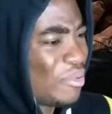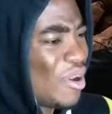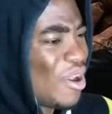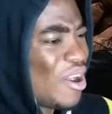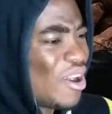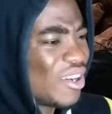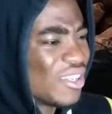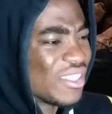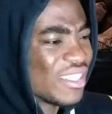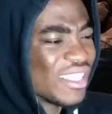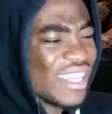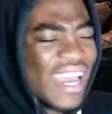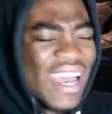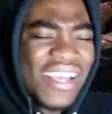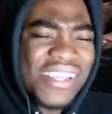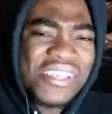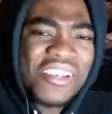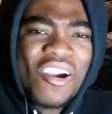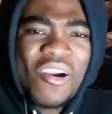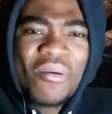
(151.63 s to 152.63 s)
Oh,
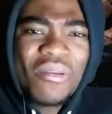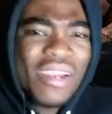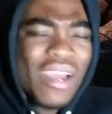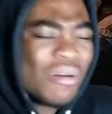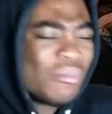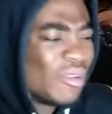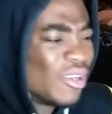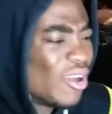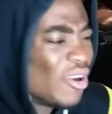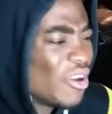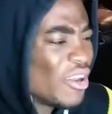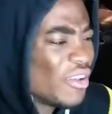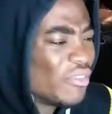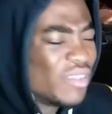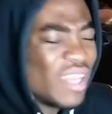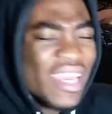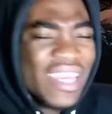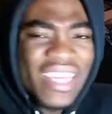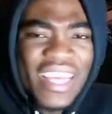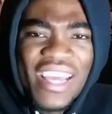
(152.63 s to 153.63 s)
guys, comment down below
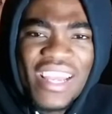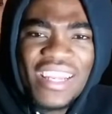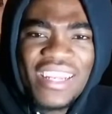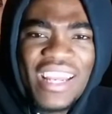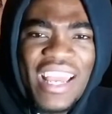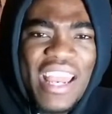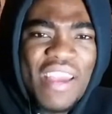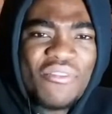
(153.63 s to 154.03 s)
if they kill it